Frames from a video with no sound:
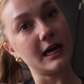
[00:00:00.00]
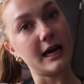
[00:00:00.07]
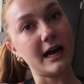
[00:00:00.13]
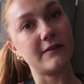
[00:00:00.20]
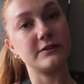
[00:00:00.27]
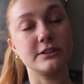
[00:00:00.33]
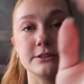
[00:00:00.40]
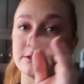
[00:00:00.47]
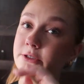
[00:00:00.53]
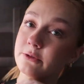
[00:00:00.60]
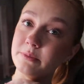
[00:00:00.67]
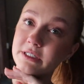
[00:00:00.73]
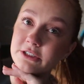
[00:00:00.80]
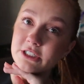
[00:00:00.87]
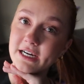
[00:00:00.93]
have to
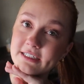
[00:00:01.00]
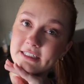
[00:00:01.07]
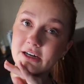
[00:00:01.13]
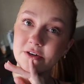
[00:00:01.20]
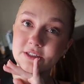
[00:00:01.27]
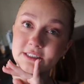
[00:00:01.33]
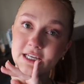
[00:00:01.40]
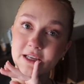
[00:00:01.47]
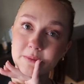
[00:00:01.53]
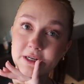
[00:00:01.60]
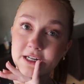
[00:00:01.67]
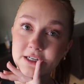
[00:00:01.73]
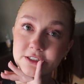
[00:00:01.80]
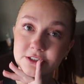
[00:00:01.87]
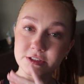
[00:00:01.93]
be checked out in
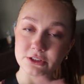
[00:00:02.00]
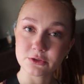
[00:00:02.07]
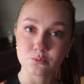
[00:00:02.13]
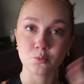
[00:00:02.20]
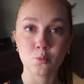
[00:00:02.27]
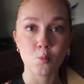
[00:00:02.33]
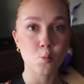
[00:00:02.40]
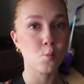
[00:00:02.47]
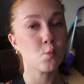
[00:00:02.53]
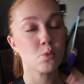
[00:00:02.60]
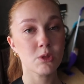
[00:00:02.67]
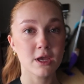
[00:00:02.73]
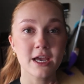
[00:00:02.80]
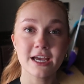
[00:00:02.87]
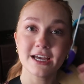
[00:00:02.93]
10 minutes.
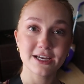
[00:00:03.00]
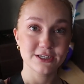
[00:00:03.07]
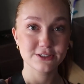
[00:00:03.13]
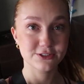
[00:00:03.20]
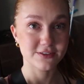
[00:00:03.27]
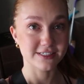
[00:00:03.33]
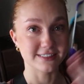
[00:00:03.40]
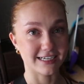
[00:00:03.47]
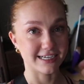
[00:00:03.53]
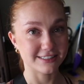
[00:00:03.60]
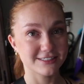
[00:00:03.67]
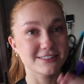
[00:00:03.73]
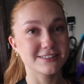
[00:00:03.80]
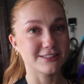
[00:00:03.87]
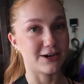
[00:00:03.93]
So this
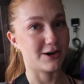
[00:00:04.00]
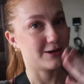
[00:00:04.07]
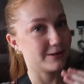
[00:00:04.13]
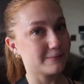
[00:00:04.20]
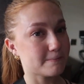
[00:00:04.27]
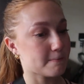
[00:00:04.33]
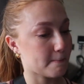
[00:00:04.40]
has to stop.